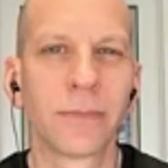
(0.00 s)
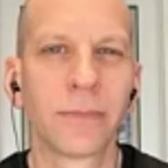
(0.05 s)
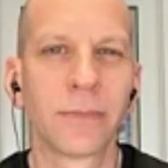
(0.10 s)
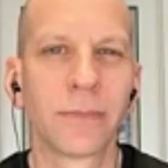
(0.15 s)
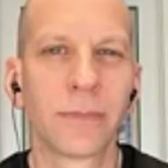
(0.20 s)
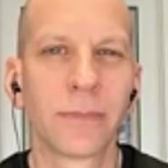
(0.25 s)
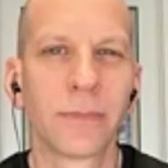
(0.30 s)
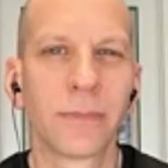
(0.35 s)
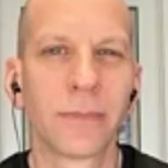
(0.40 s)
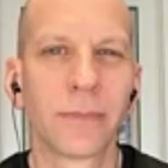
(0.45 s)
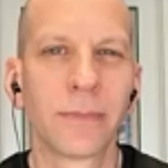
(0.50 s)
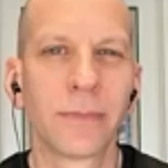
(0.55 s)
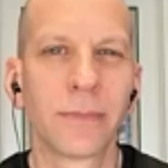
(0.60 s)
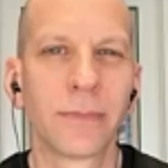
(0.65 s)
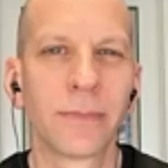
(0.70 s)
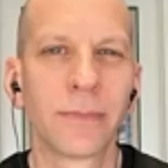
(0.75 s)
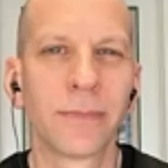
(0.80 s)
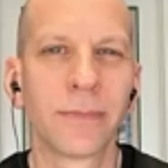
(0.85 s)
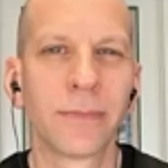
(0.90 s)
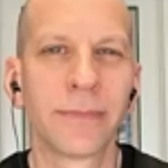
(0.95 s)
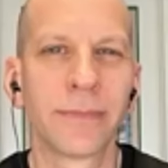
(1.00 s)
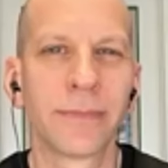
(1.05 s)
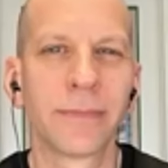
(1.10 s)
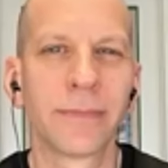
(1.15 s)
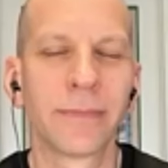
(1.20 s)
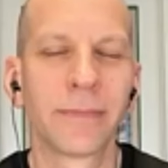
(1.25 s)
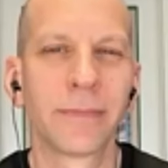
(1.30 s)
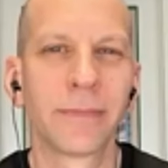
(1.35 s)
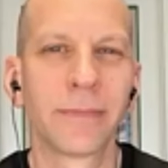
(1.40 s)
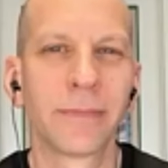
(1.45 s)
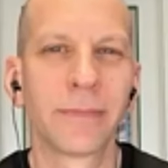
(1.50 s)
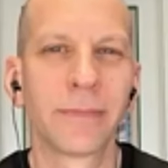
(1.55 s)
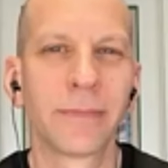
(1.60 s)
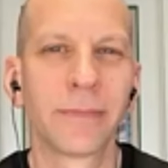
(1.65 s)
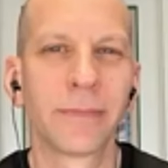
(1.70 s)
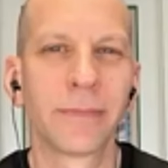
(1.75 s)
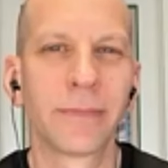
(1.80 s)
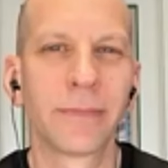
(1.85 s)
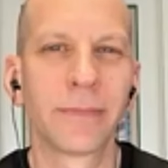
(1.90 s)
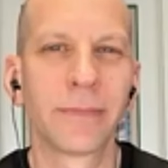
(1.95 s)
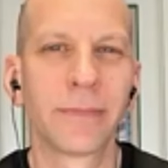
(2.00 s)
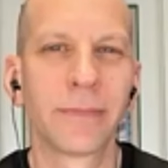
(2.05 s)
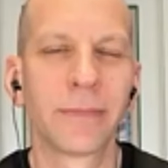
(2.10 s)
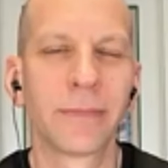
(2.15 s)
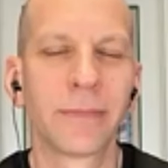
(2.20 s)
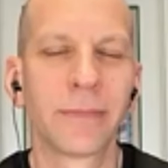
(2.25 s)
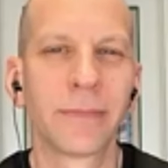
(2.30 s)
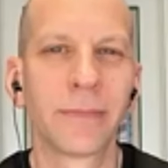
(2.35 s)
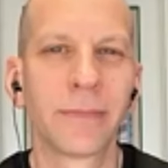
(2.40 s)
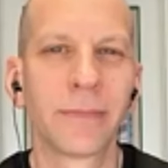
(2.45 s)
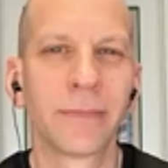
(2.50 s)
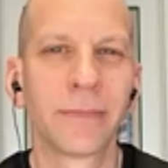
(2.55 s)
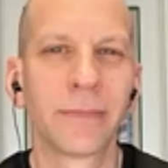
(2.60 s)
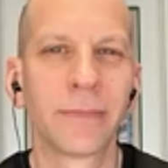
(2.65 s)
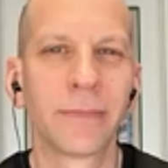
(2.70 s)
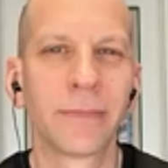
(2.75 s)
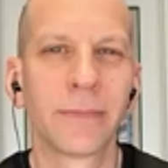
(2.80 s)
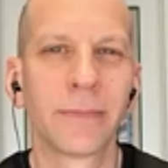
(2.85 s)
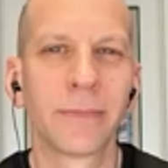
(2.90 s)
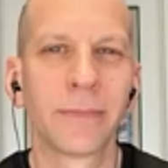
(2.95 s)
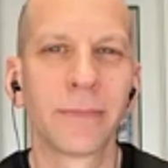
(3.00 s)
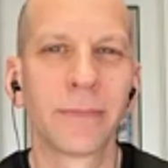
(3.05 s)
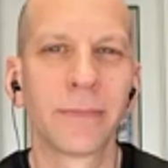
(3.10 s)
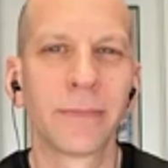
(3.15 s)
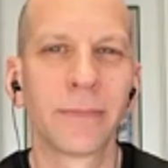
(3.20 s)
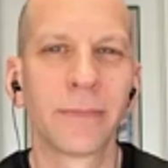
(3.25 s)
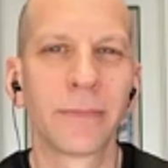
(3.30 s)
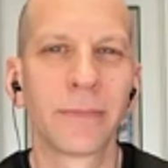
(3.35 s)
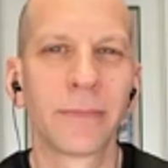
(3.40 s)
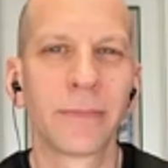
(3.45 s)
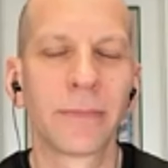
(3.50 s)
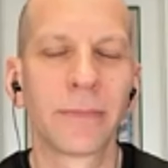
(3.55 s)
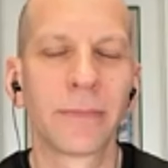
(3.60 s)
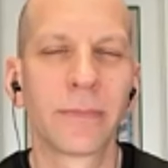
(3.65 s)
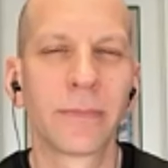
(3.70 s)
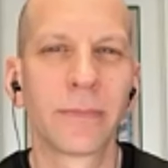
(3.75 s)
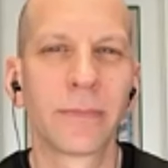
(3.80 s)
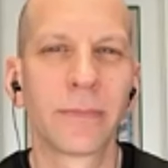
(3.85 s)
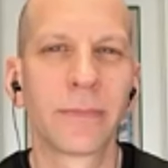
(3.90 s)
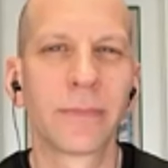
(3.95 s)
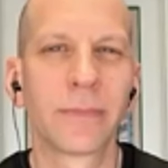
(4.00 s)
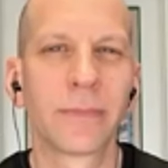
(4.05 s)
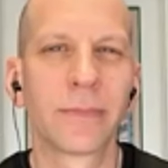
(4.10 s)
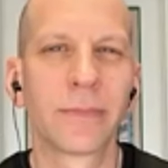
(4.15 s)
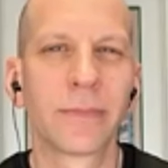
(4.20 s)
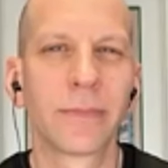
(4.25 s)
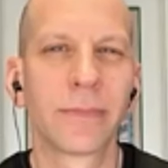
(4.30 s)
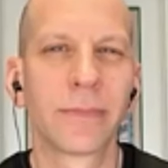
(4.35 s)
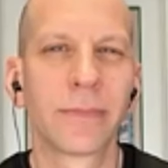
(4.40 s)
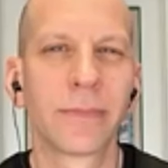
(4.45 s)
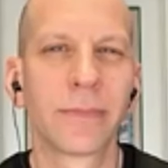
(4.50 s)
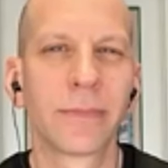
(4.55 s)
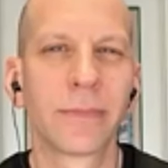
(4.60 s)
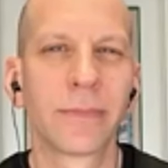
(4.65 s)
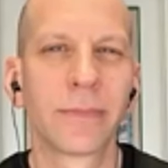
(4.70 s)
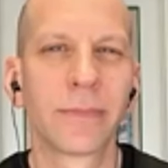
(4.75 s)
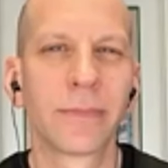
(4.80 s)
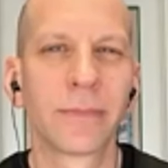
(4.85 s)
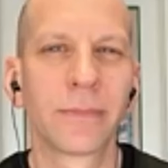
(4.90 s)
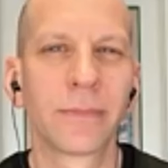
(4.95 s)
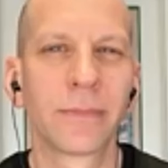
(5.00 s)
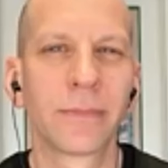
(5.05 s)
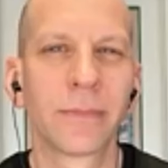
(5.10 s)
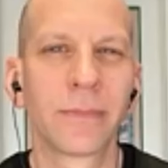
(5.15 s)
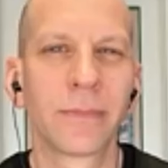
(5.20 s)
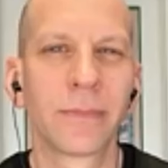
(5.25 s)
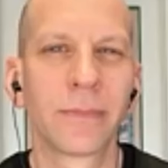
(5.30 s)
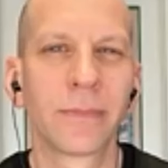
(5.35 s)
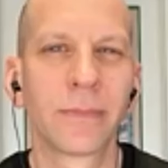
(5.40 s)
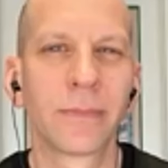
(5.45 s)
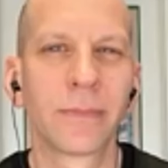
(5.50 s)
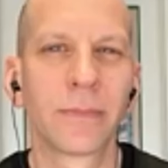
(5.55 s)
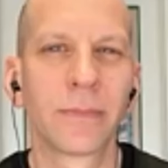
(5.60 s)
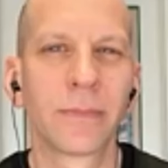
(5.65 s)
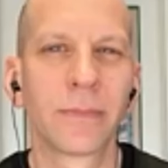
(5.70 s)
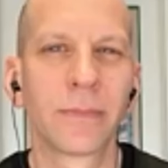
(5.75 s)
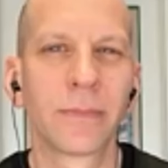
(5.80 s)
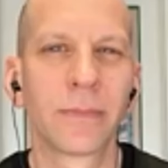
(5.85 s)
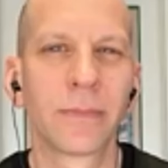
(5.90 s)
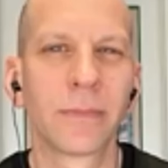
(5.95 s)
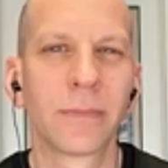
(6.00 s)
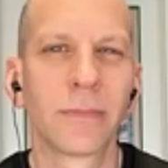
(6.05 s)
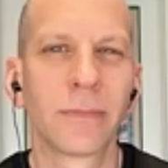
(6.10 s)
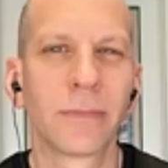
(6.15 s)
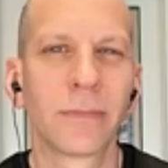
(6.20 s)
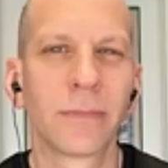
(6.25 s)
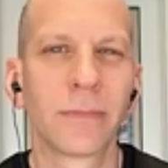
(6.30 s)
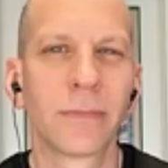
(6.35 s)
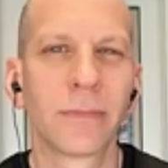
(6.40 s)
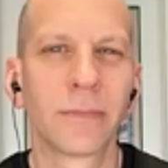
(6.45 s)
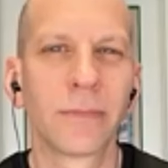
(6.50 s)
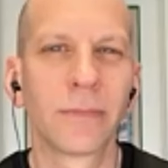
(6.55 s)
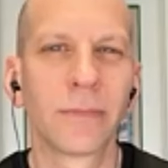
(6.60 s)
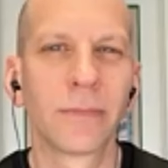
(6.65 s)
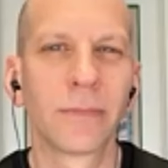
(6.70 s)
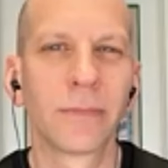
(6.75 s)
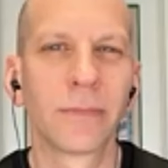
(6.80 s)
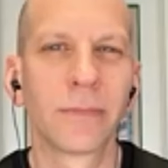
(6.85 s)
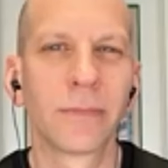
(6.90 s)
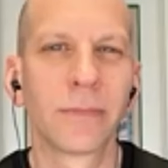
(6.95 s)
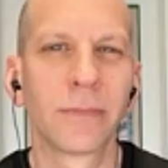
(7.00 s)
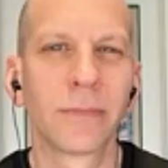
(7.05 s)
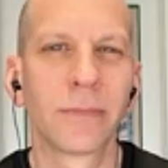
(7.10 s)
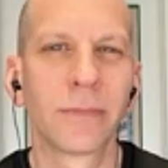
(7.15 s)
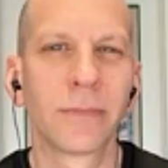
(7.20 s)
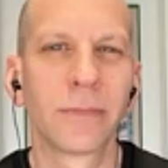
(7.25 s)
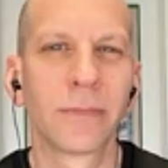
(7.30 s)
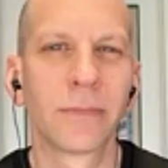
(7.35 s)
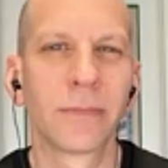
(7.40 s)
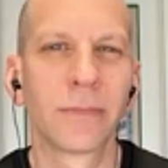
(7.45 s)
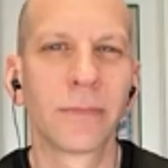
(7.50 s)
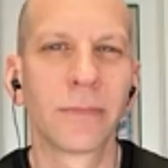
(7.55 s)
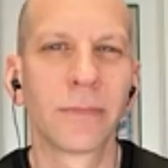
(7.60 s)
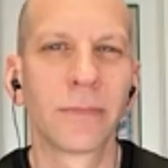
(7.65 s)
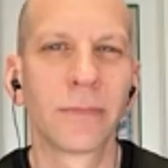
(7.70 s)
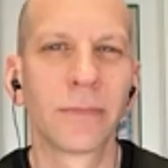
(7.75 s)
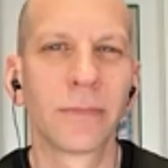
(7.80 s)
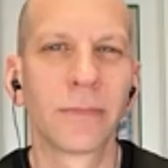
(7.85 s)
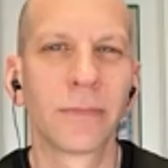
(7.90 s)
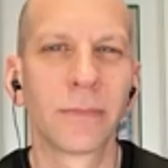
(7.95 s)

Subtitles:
(silent)